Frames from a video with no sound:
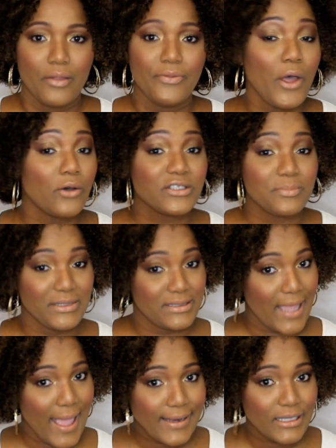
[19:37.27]
Those
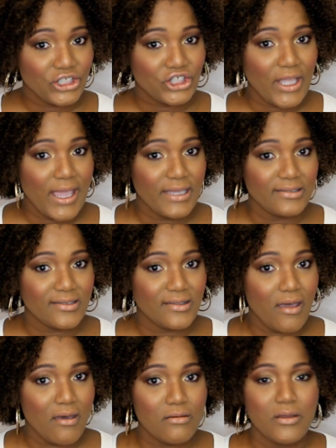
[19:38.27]
metallic shades
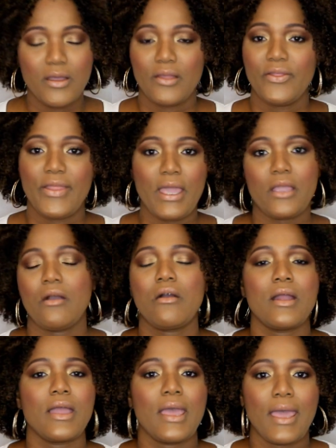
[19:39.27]
though, they
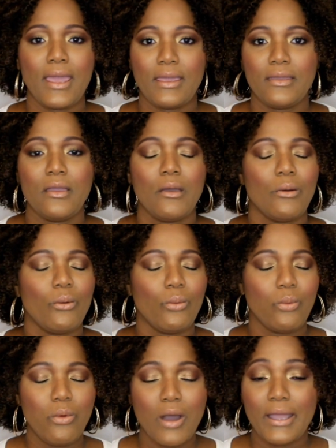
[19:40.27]
are
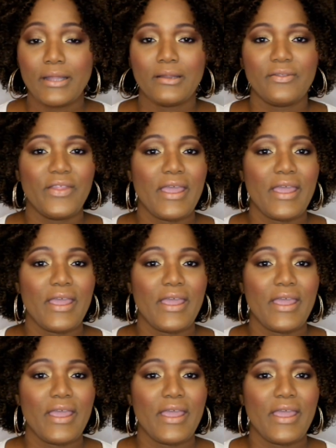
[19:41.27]
A1.